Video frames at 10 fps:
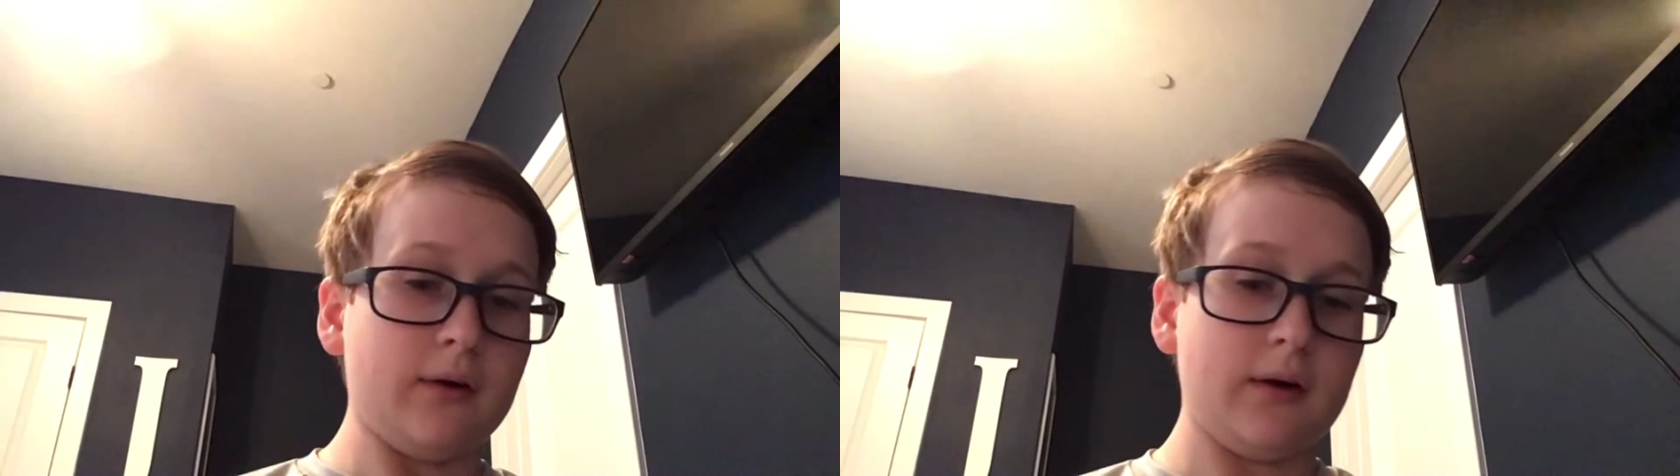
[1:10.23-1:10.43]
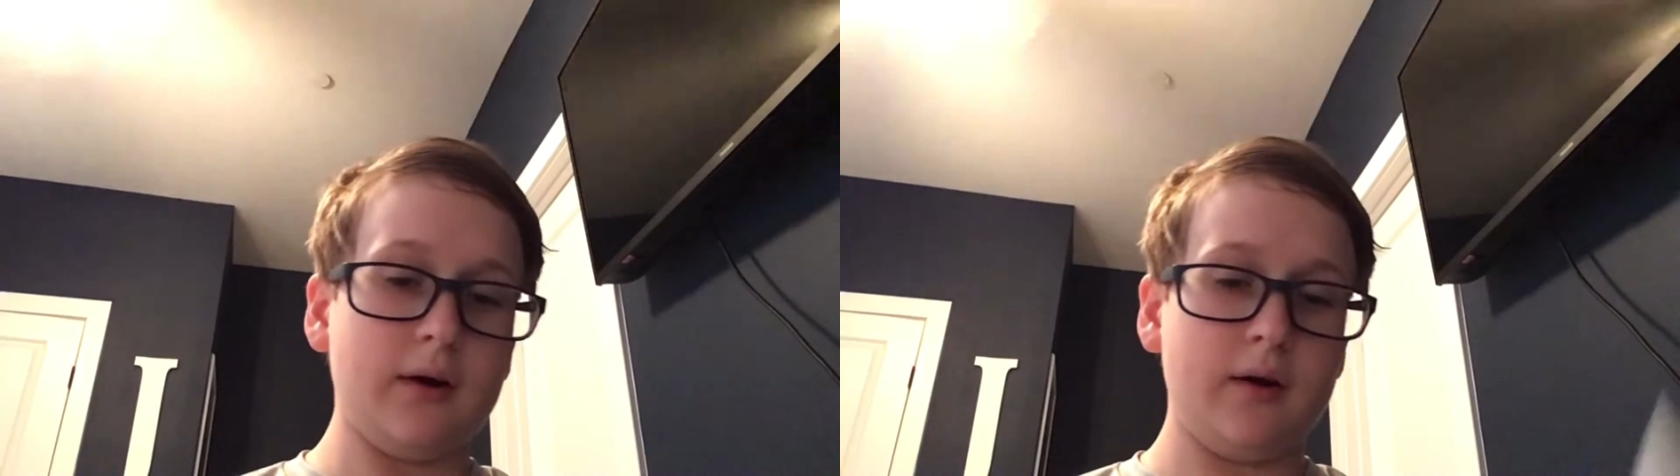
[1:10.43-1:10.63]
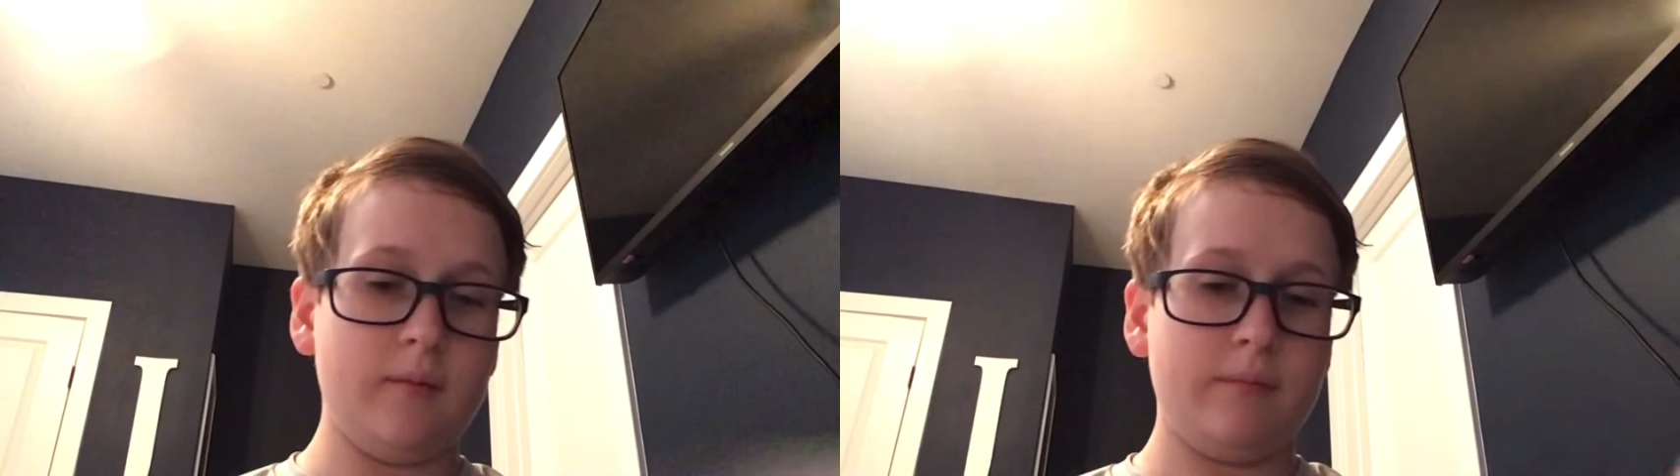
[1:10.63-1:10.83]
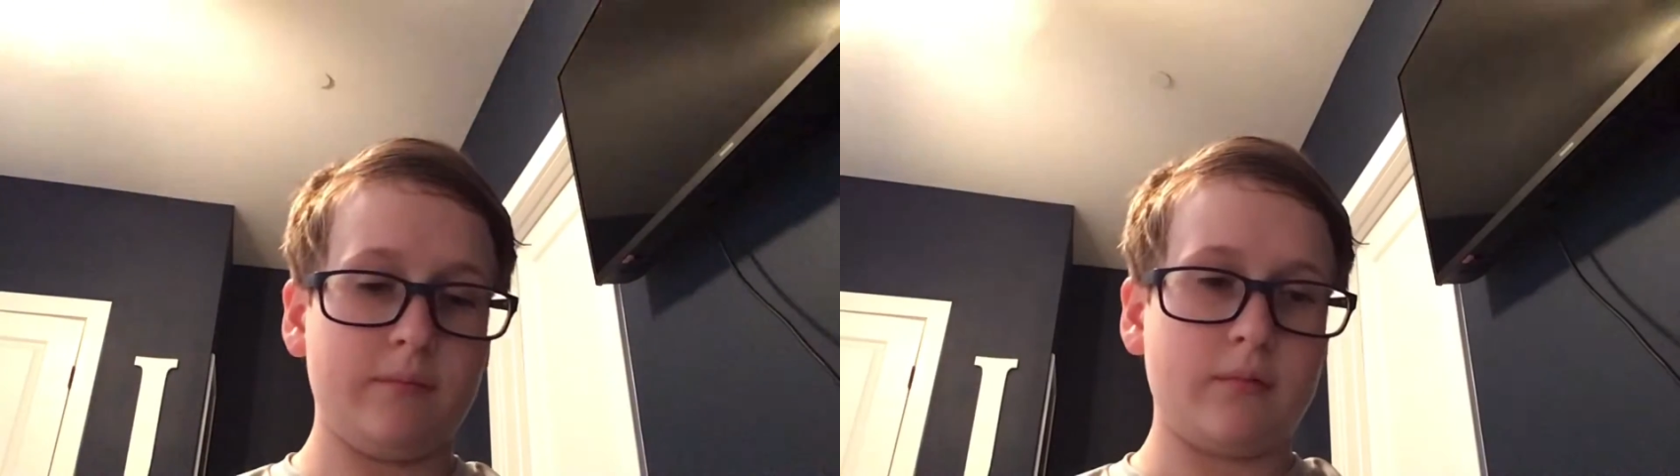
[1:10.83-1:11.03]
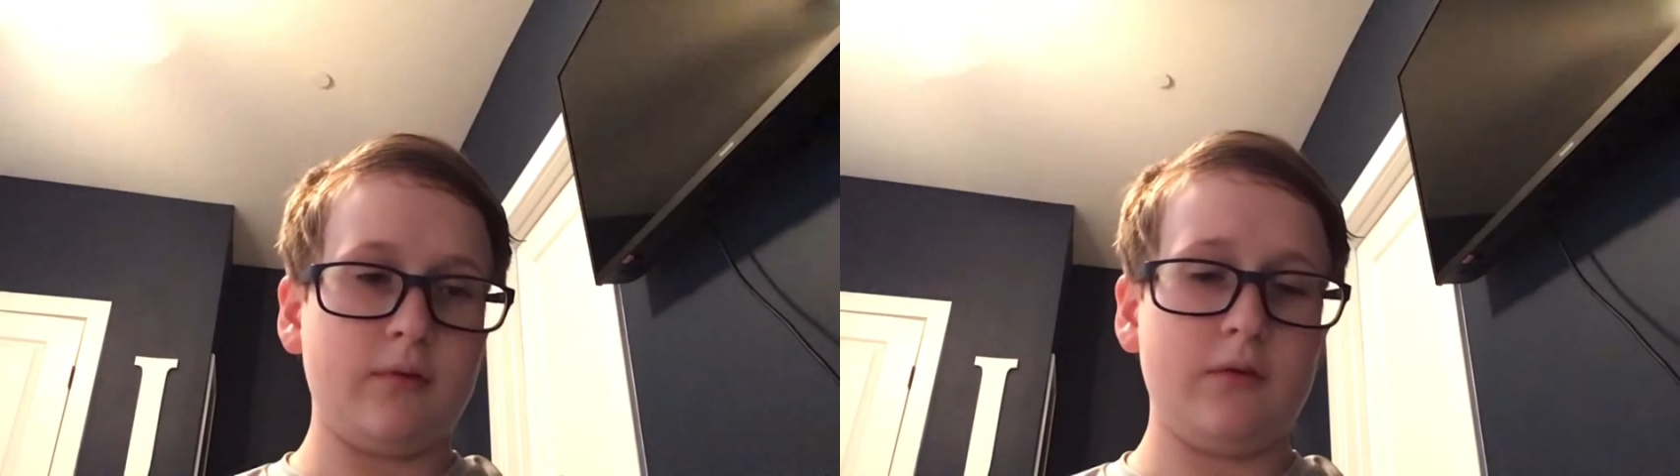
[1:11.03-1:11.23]
Um,
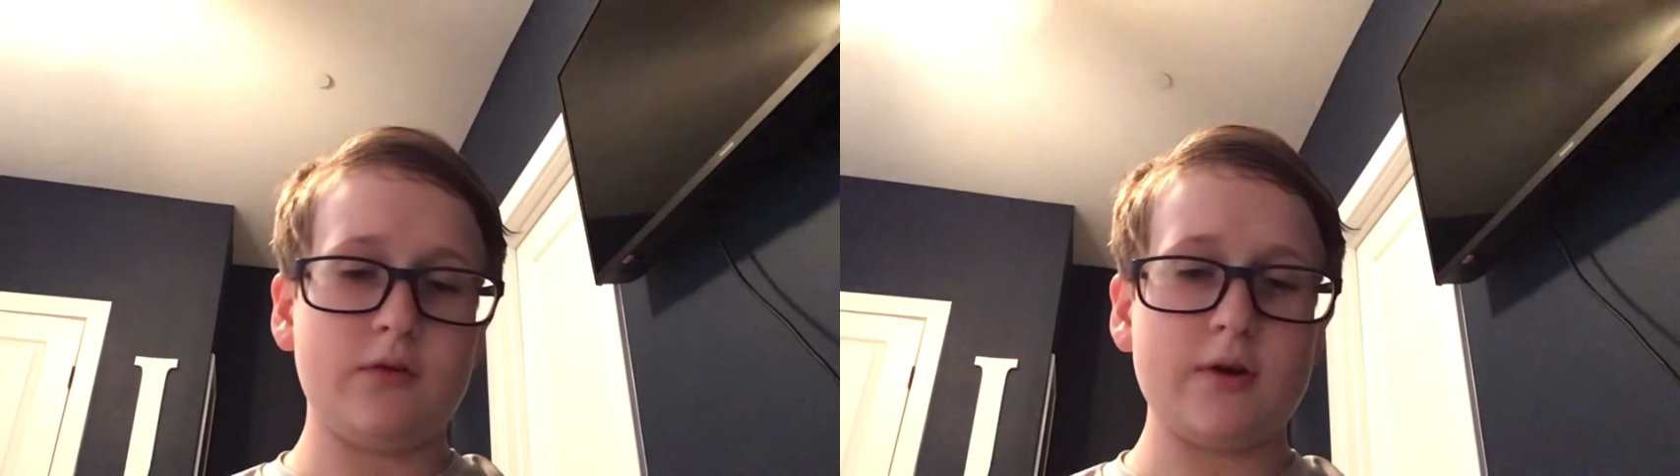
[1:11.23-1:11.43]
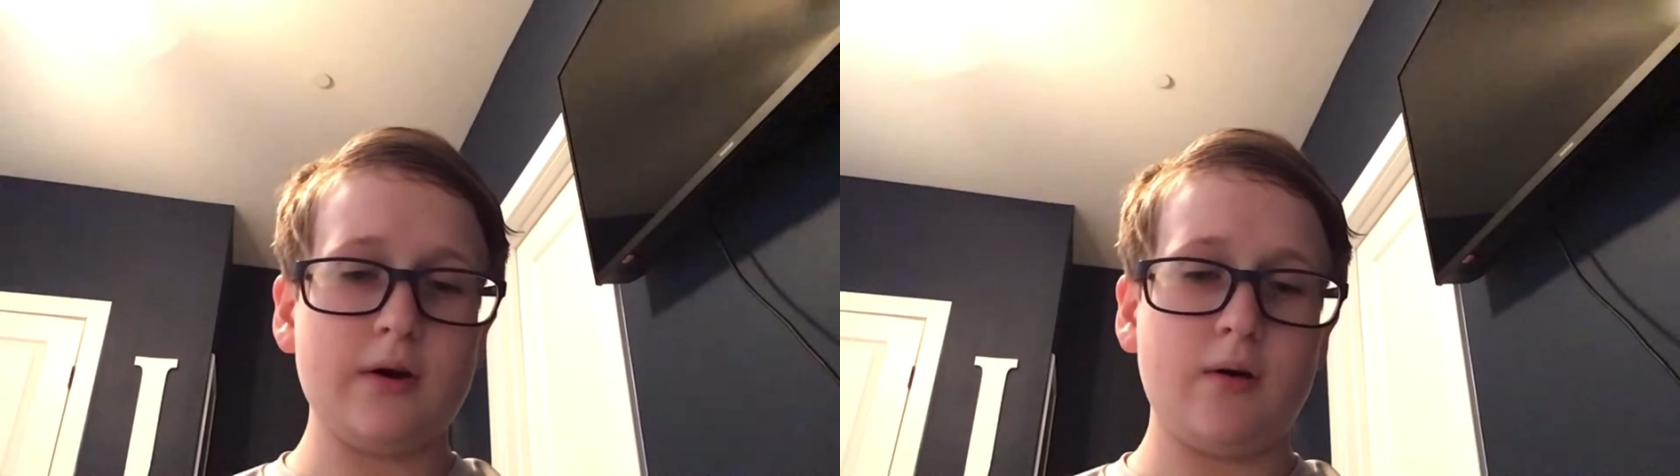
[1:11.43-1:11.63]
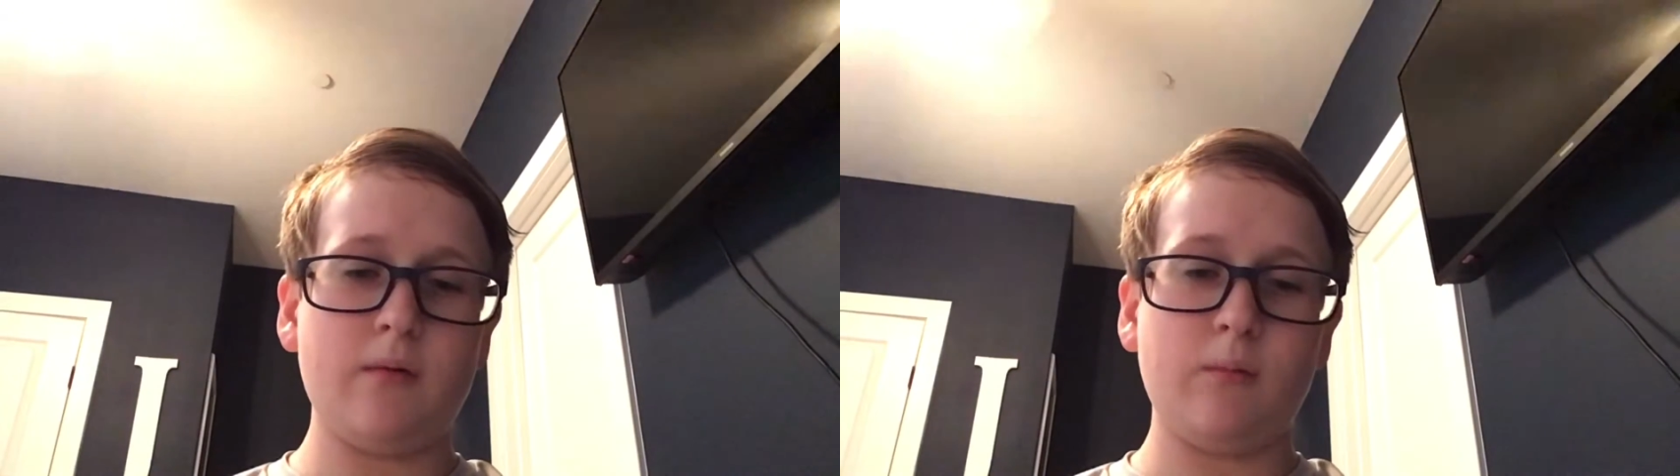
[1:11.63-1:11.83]
so